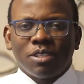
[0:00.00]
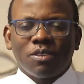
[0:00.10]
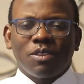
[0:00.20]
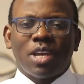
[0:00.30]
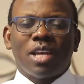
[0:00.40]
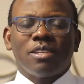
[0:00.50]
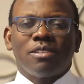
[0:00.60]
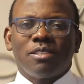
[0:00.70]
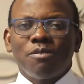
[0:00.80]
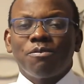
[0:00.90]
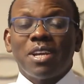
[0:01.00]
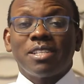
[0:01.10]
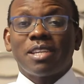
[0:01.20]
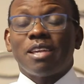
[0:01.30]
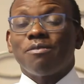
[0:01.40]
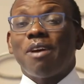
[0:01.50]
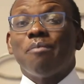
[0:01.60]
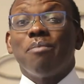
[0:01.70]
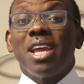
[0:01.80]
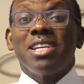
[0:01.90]
So there are different types, in
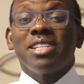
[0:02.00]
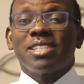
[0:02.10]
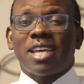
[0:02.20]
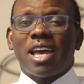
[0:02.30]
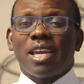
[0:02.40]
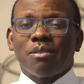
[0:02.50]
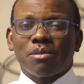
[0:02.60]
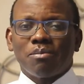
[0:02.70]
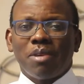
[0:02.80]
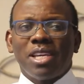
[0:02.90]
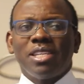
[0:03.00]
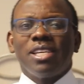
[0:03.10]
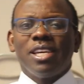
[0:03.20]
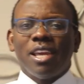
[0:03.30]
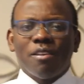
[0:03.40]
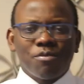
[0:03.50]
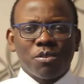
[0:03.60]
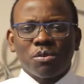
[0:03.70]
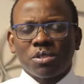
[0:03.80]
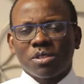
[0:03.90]
fact, many types, many
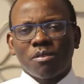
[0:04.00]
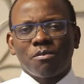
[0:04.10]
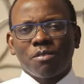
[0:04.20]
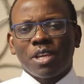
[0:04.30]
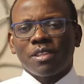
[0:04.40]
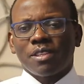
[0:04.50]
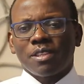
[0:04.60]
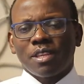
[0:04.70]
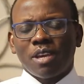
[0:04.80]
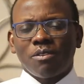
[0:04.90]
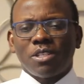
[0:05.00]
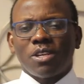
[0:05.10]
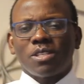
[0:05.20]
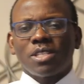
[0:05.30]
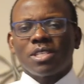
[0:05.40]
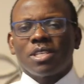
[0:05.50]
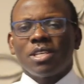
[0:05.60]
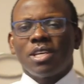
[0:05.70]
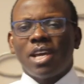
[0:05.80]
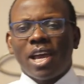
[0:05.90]
levels of faith. I will just
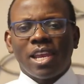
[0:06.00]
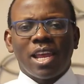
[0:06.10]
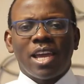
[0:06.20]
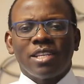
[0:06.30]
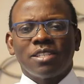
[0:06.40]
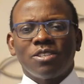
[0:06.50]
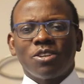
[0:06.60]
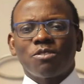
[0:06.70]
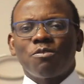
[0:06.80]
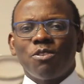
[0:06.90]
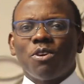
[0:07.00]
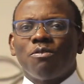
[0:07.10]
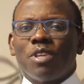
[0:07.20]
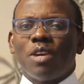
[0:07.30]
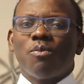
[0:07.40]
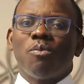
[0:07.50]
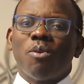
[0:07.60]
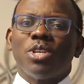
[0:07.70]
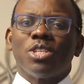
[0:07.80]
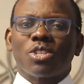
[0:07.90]
highlight just a few of them.
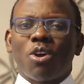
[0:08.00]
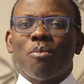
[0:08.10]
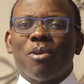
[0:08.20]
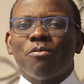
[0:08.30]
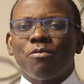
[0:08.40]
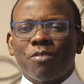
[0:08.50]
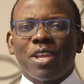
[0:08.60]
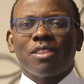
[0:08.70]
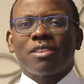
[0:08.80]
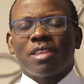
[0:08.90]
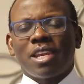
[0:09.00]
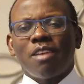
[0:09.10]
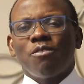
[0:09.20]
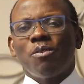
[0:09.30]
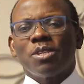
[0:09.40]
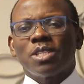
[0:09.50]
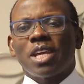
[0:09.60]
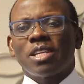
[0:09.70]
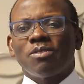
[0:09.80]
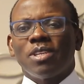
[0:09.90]
One is common faith, and everyone
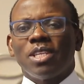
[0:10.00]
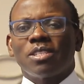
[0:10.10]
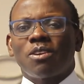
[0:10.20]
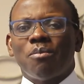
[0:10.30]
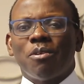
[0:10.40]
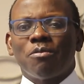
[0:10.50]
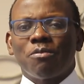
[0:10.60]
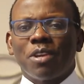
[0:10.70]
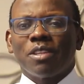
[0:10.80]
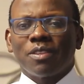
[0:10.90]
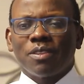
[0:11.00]
starts with this common faith.